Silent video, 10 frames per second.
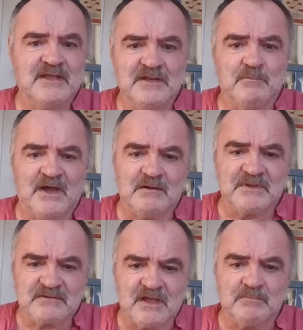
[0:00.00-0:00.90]
in a way,
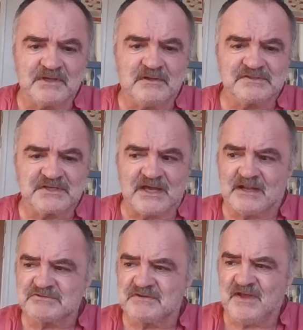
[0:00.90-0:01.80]
it'll be good to
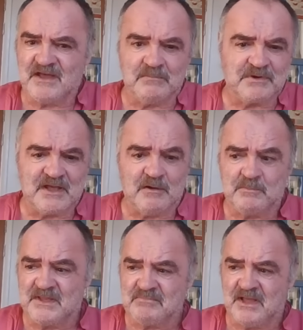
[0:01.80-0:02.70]
get out of here. But
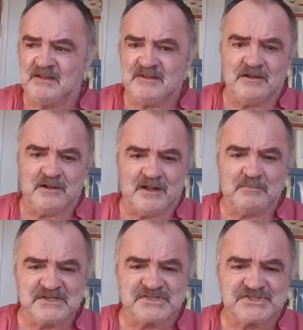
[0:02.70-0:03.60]

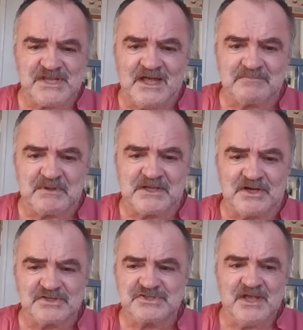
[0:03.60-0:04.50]
I'll be sad
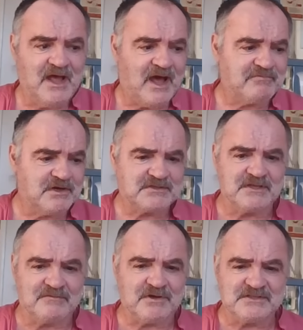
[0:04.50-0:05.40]
because I've
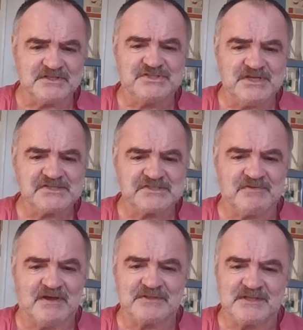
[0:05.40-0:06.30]
got the
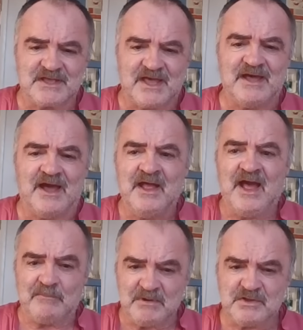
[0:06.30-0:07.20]
gist of everything here.
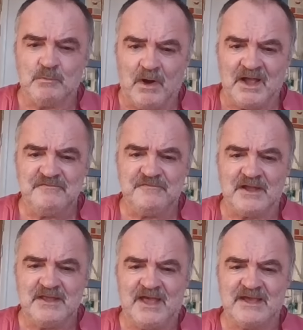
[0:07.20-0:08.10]
I mean, the
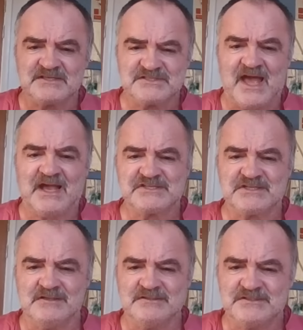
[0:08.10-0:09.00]
Wi-Fi here is
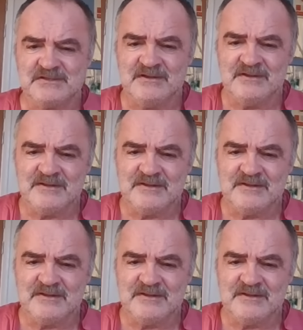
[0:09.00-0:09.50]
excellent.